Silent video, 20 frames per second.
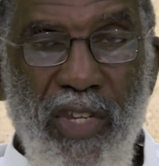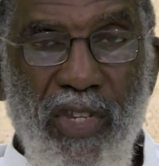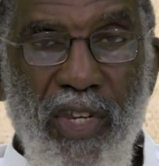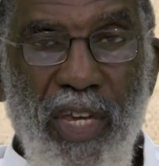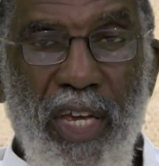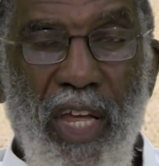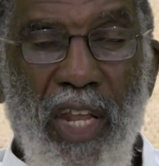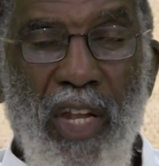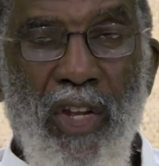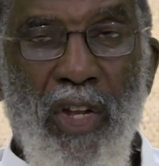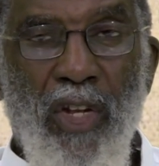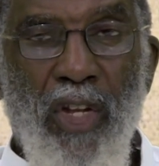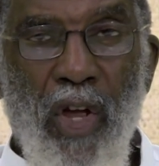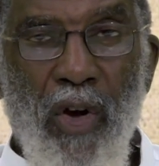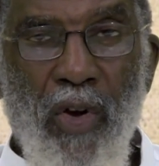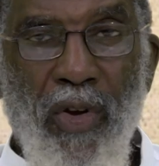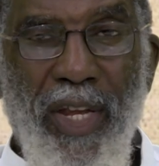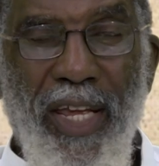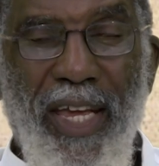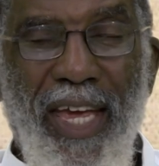teaching and
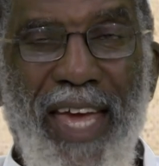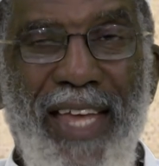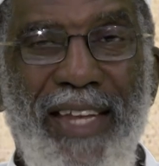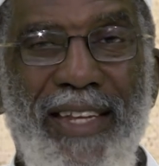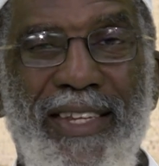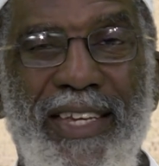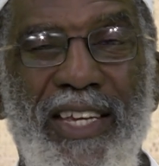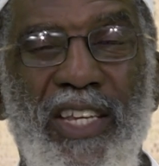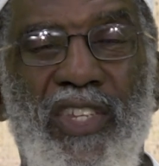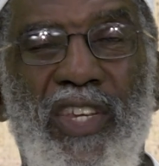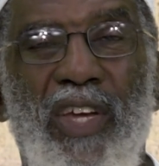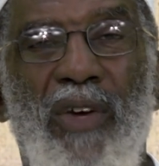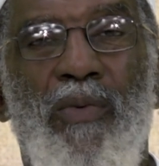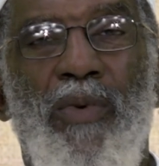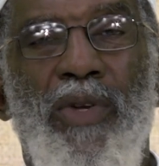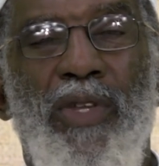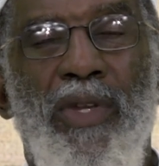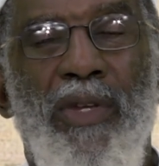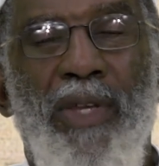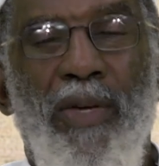learning and
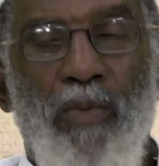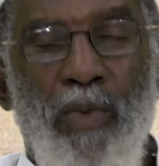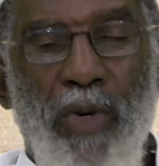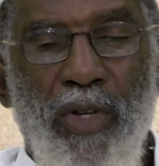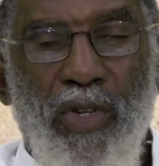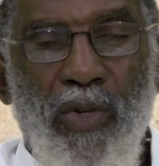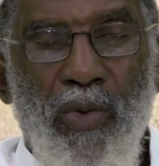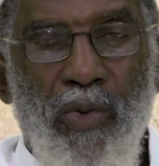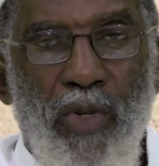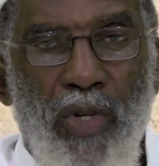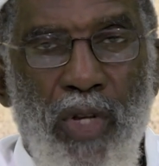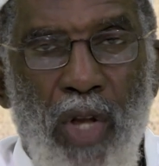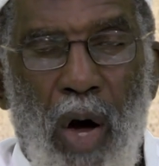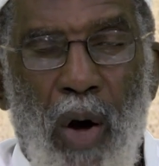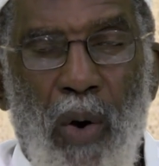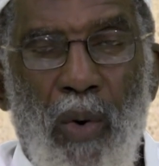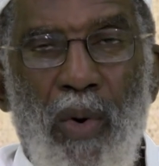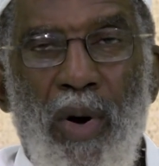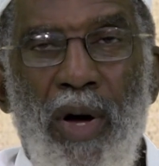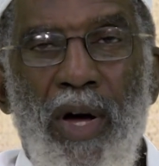teaching what you
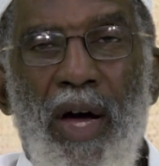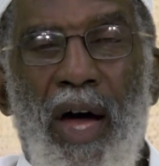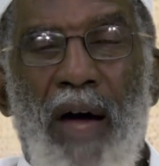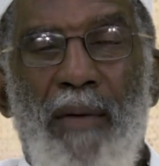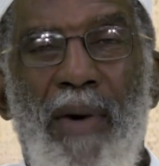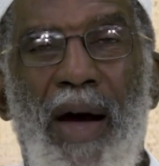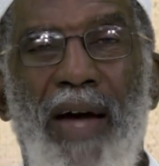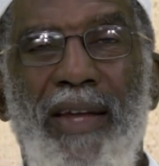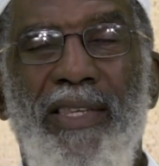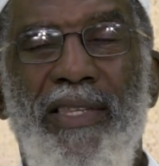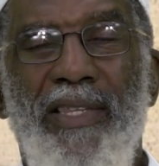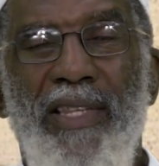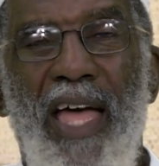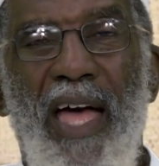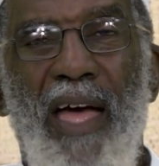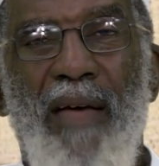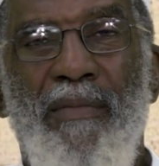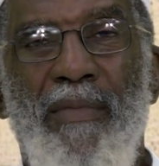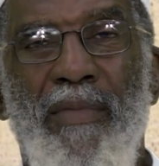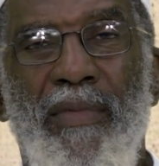know about
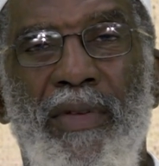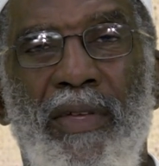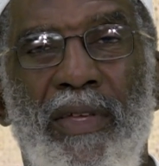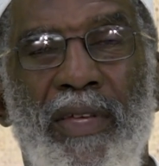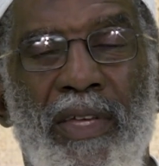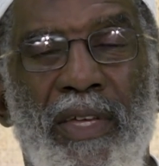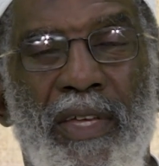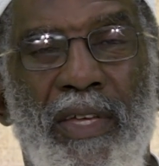Islam.